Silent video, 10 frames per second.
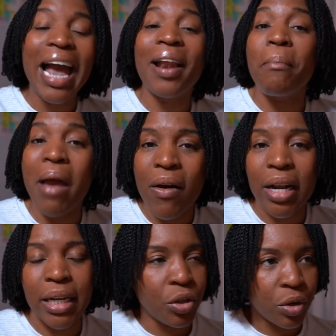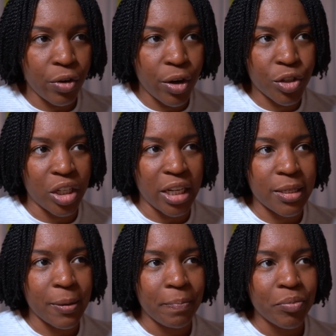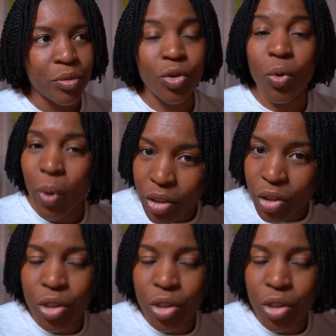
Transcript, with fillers: at American universities. So what's the